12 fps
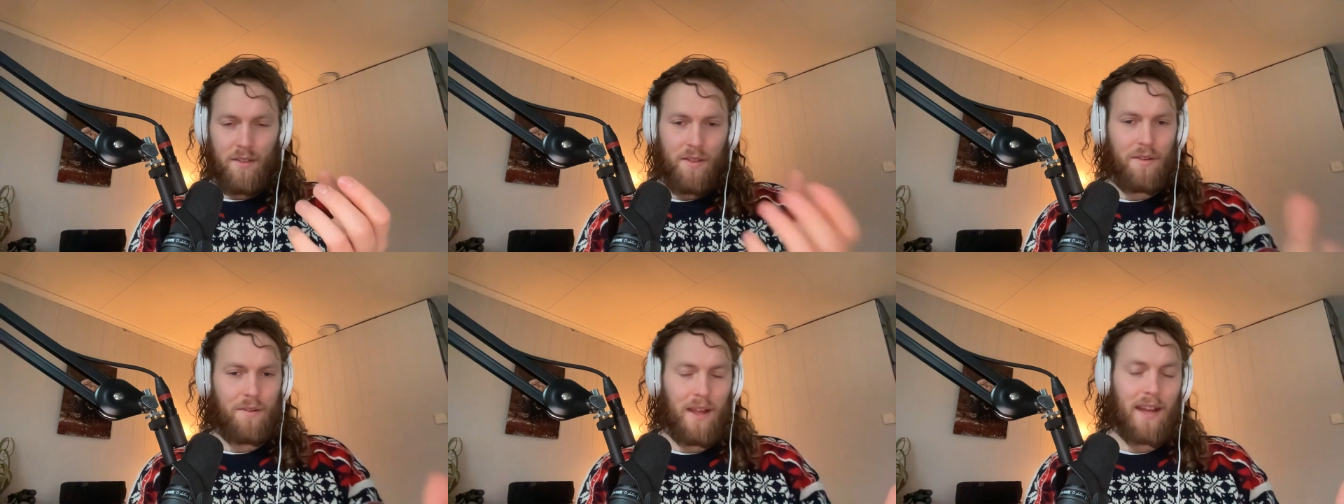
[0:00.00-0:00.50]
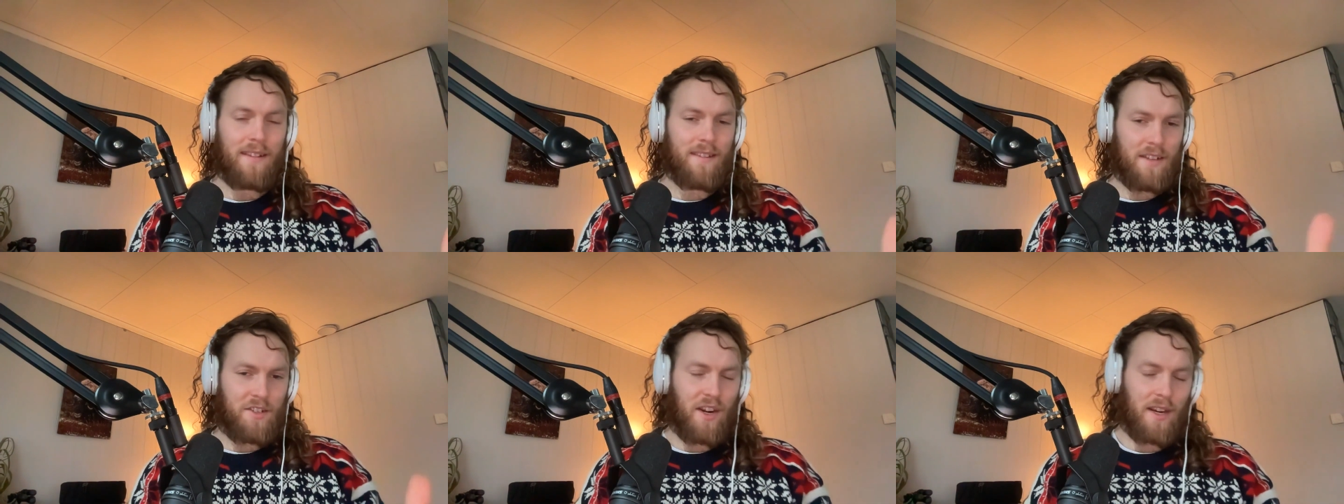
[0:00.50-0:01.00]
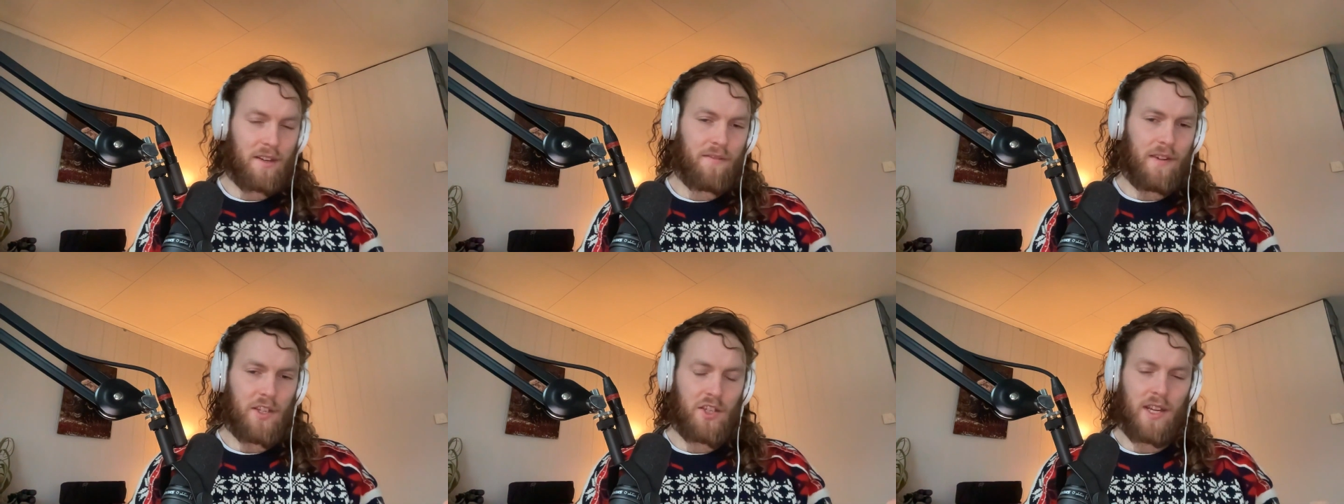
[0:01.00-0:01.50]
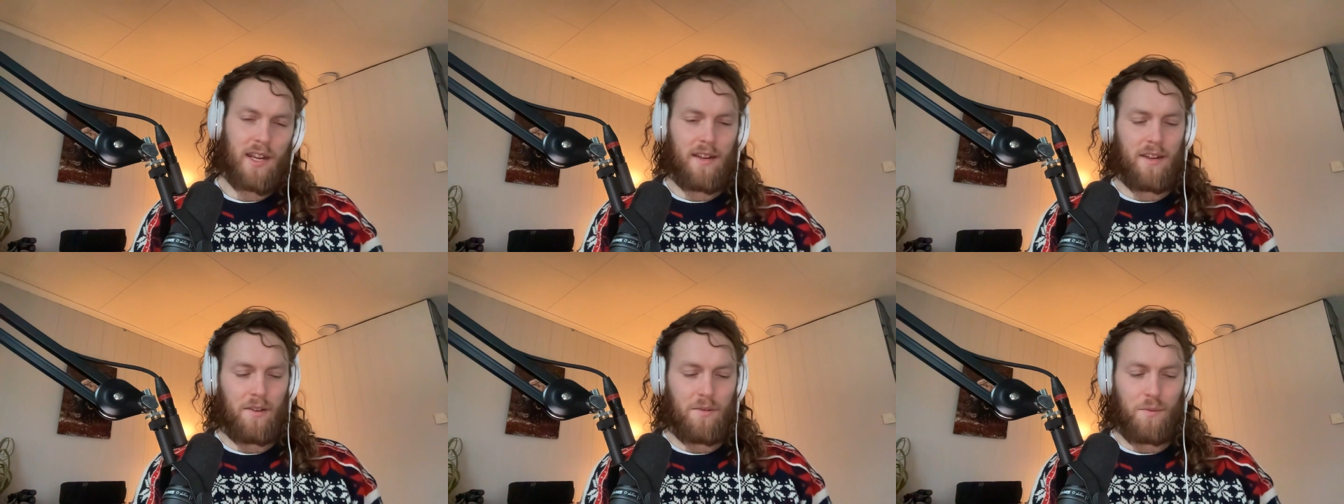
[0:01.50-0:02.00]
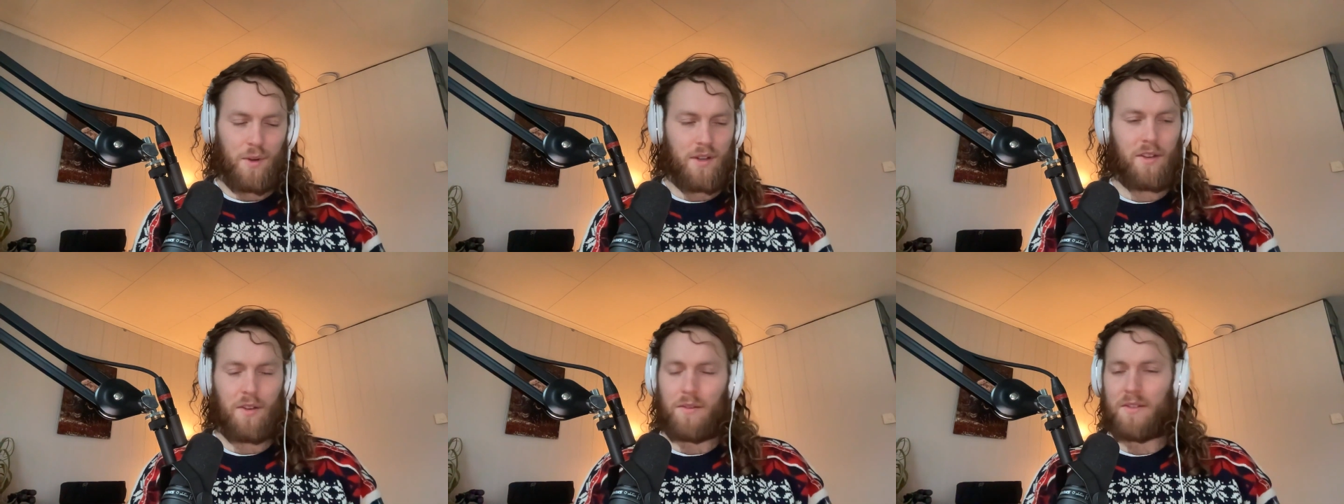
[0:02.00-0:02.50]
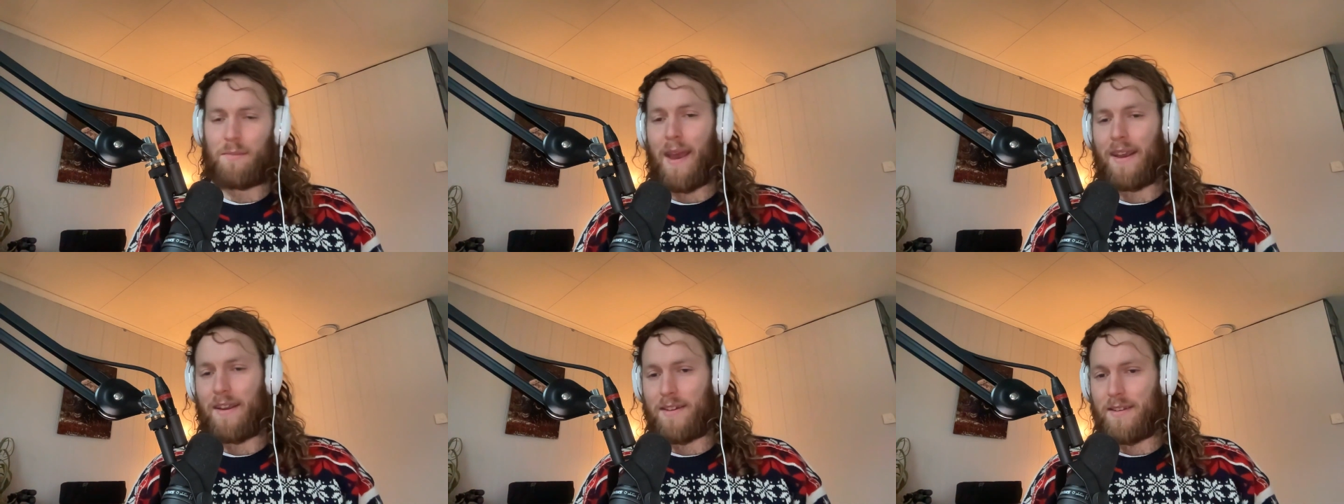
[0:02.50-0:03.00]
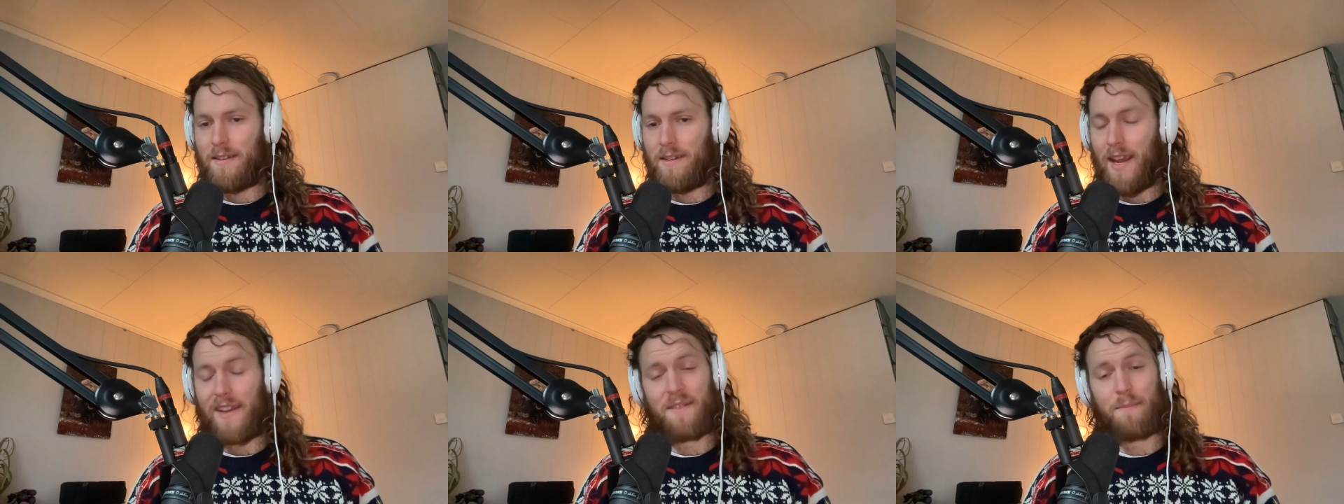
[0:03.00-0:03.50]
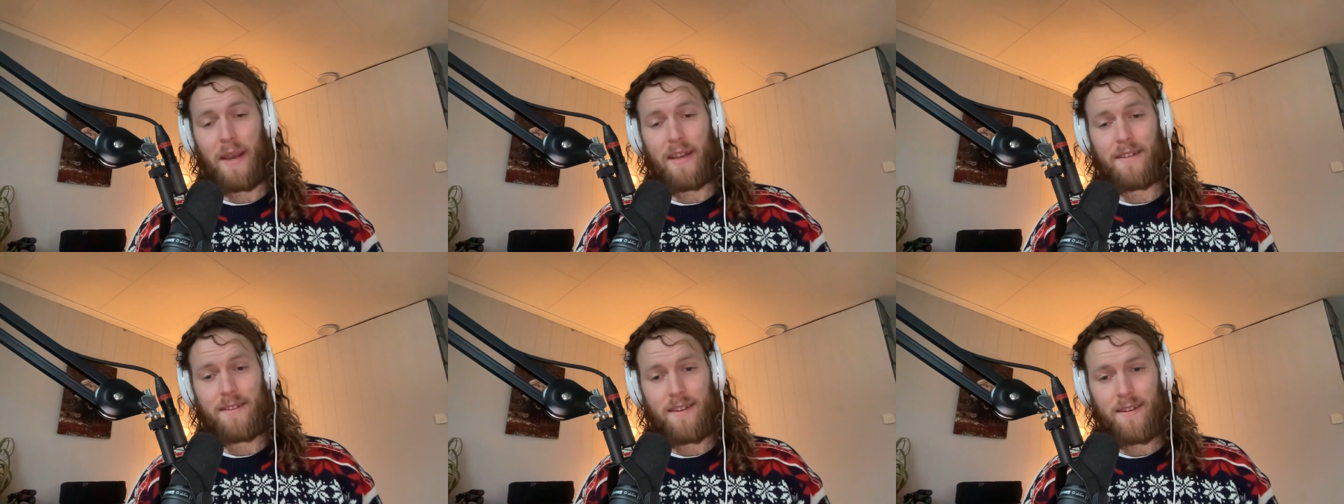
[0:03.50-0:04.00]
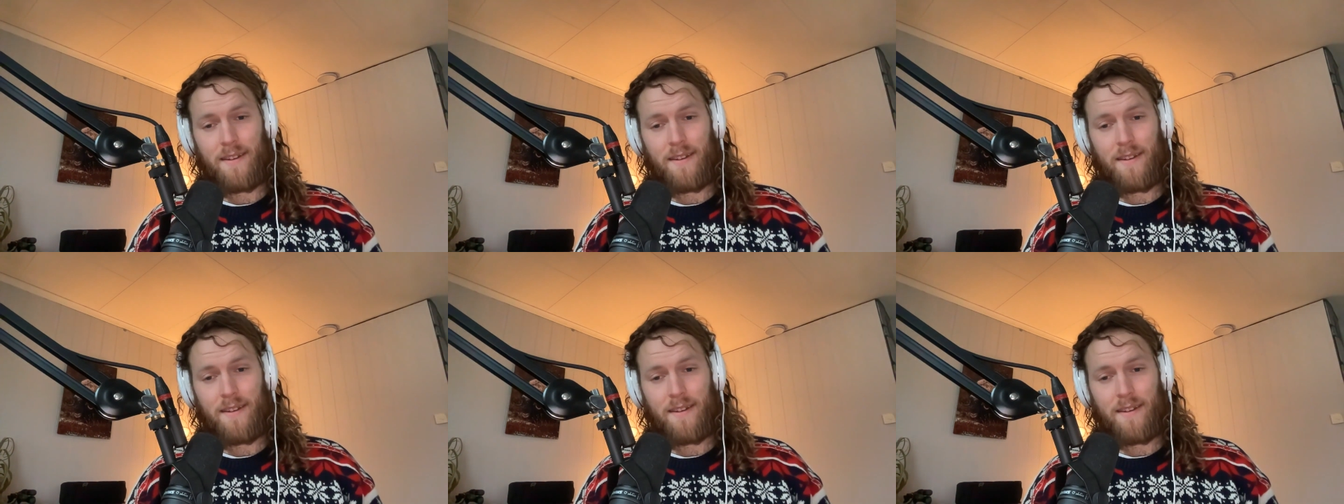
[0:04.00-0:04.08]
through that attract fish, and you would use maggot as bait.